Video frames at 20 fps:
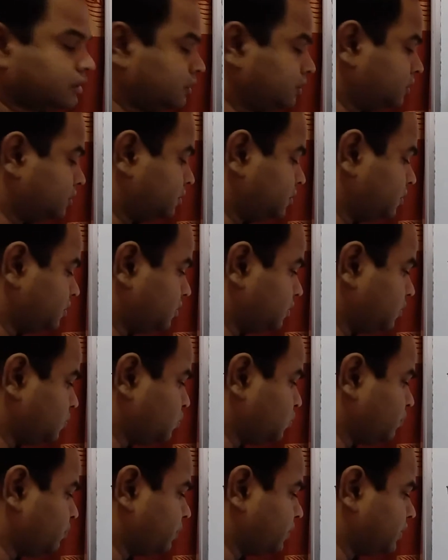is the
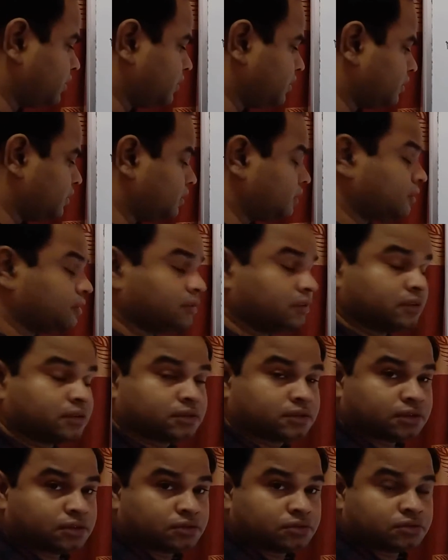geometrical
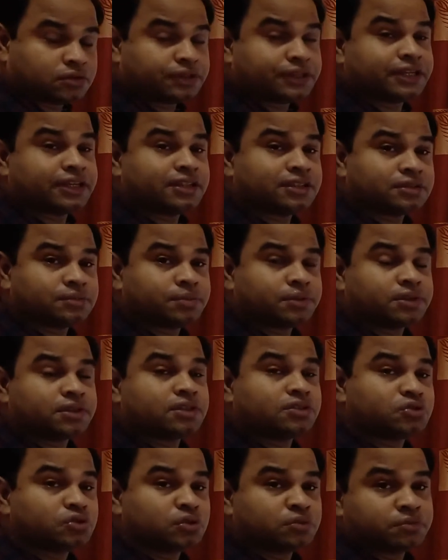south as per the
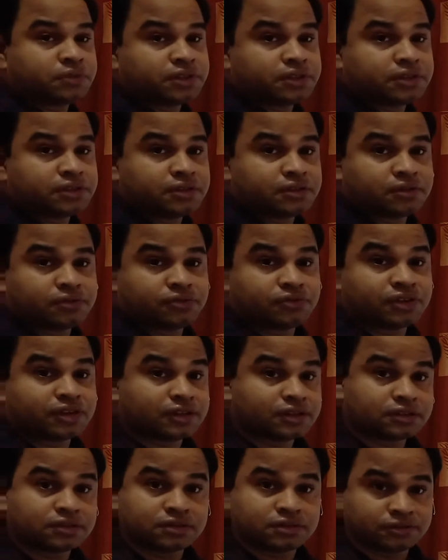geometry of
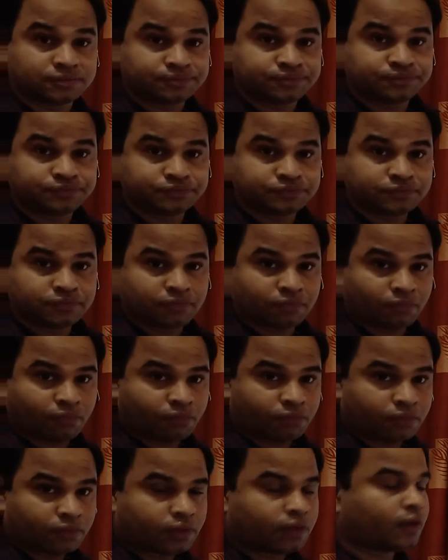earth.
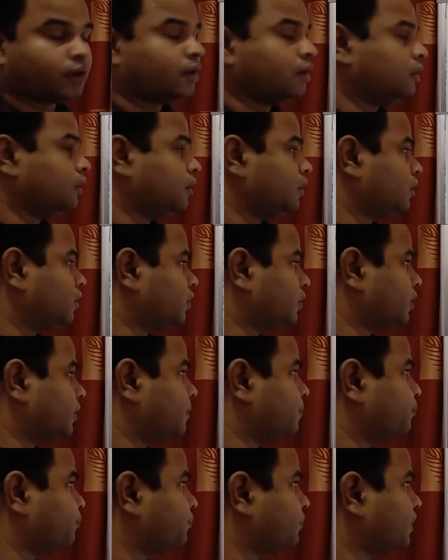Okay,
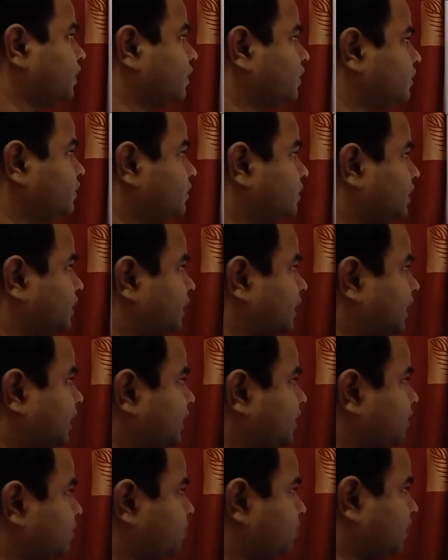The line
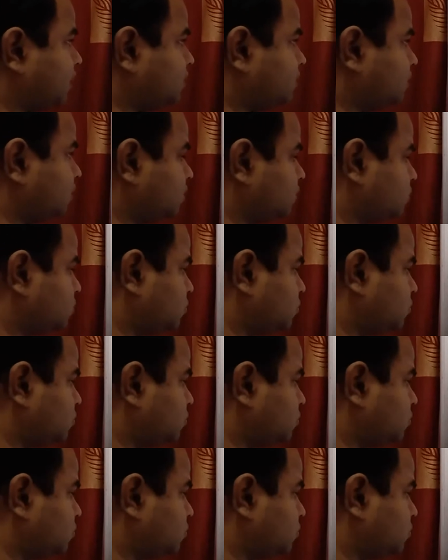passing through this